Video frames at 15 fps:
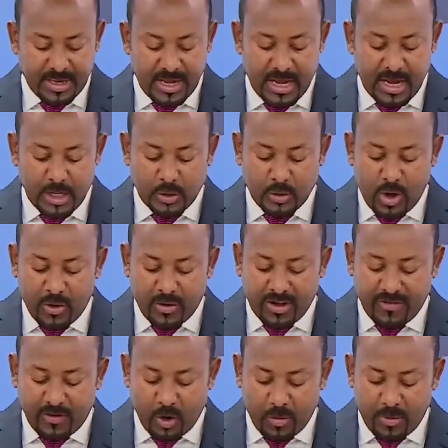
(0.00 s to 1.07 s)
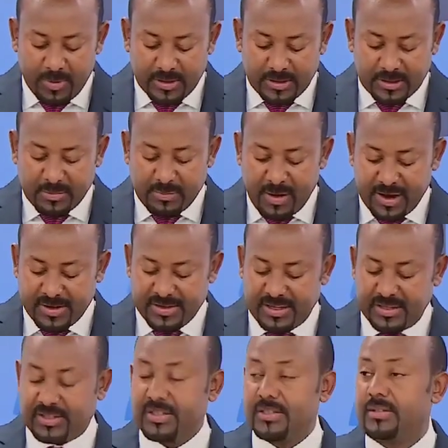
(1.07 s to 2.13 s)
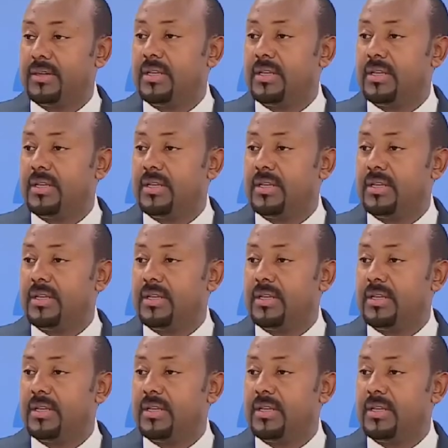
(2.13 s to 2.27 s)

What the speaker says: And to our development partners,